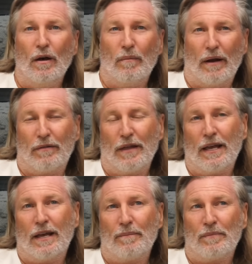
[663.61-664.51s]
But I
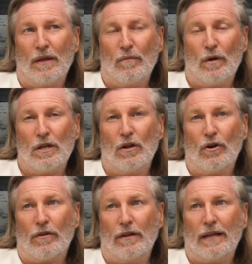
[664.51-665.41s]
think when you
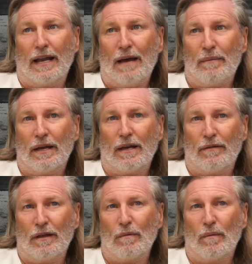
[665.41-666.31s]
look at the dynamic, I
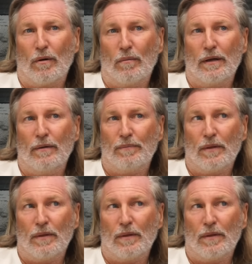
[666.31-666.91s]
think we're probably